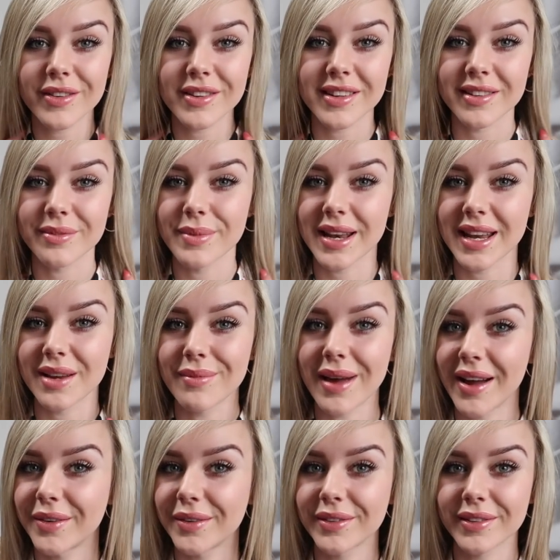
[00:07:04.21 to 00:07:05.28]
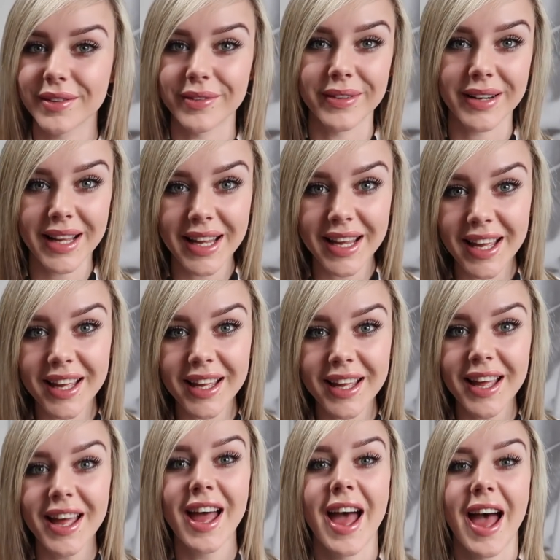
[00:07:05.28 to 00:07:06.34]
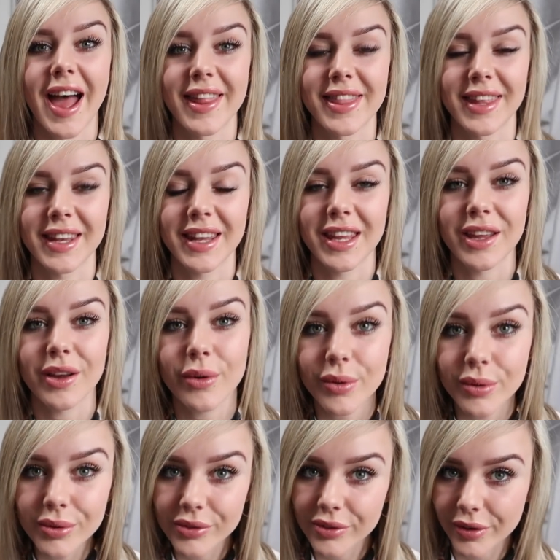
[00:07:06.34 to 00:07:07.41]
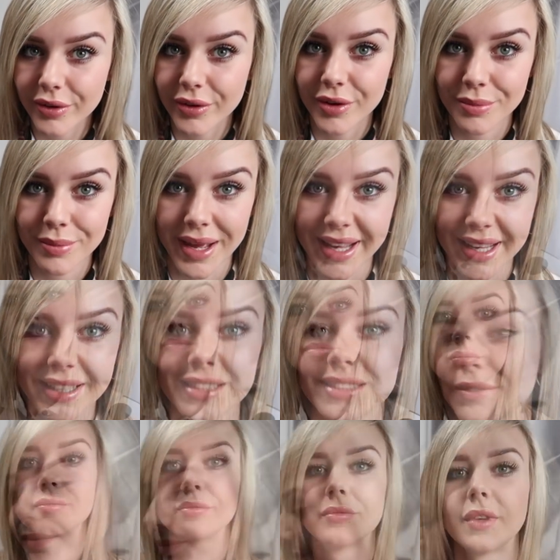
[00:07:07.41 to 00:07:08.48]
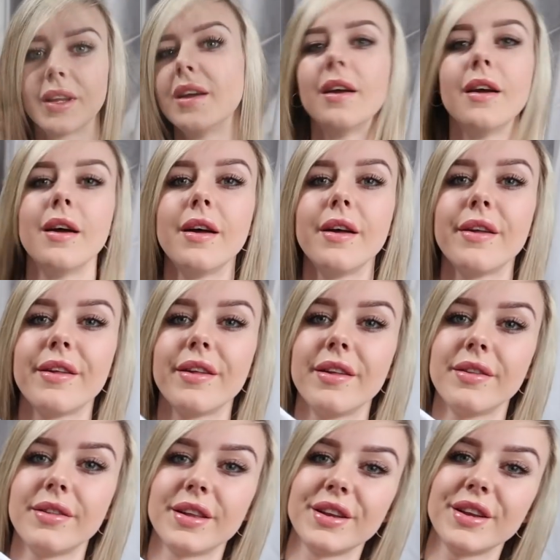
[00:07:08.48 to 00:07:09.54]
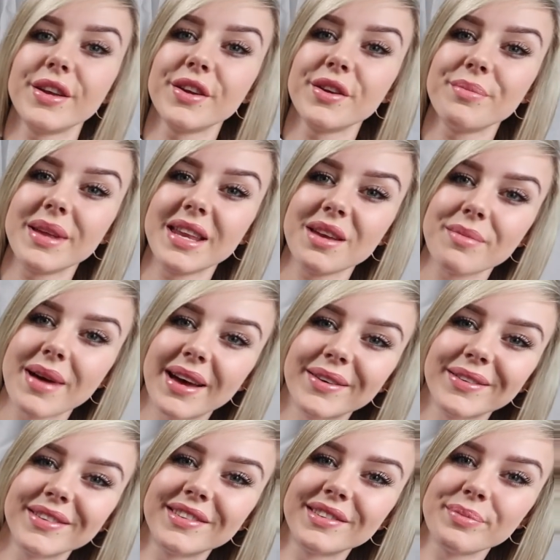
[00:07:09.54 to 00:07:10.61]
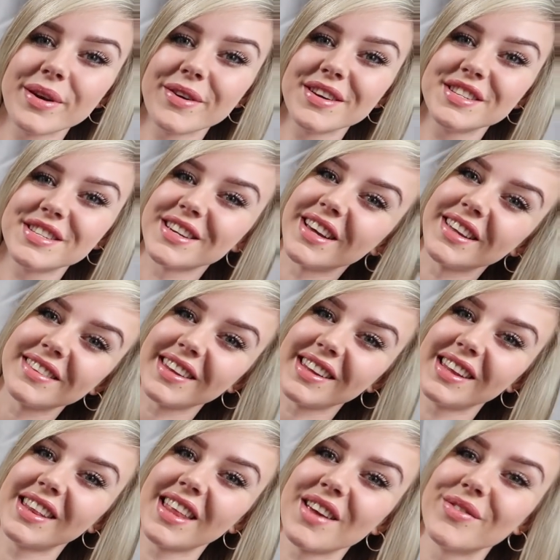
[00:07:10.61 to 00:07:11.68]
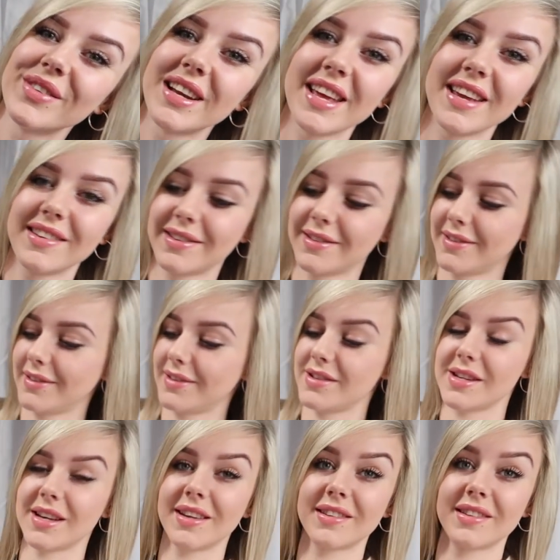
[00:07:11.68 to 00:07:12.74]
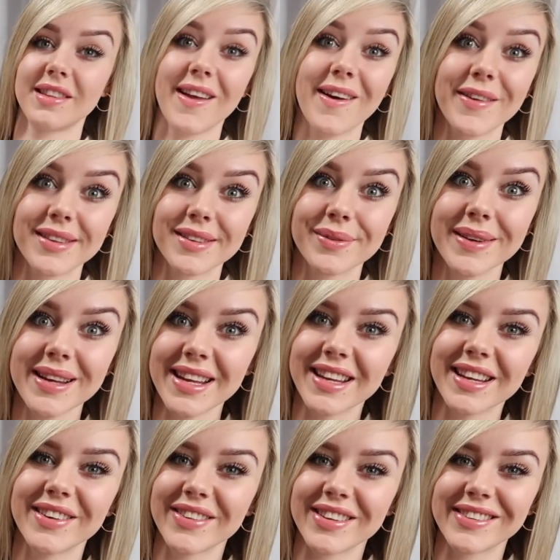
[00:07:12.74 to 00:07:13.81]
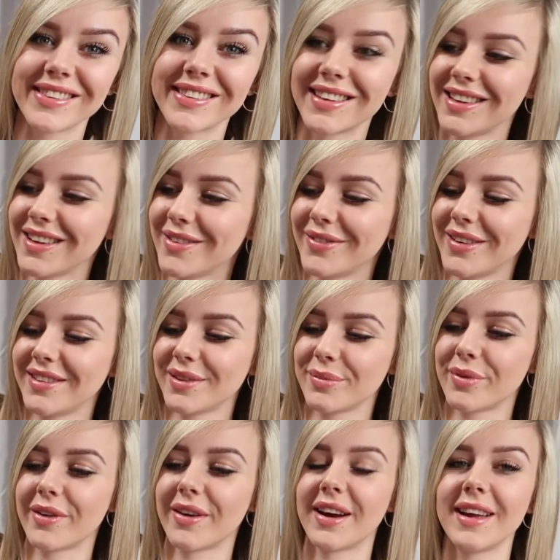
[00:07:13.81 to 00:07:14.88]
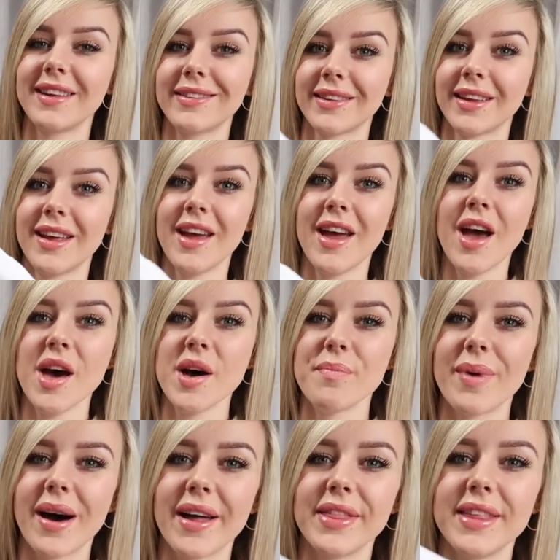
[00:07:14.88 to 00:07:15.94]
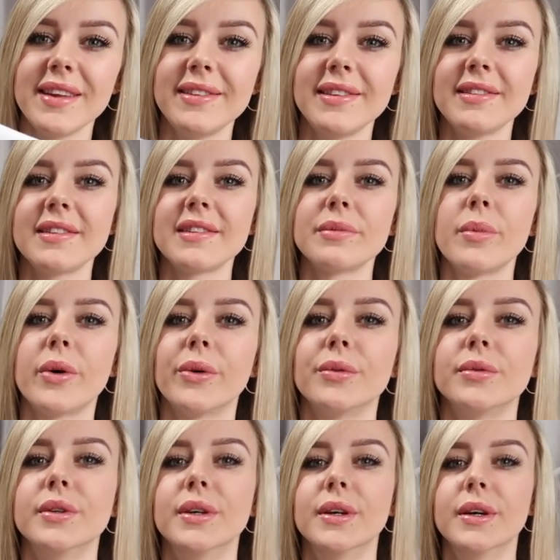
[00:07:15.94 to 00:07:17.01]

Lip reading: There's Minnie Mouse on here. And then he also got me the new Minnie Mouse spirit jersey that they released just last week, which was a lovely surprise. But this is a small.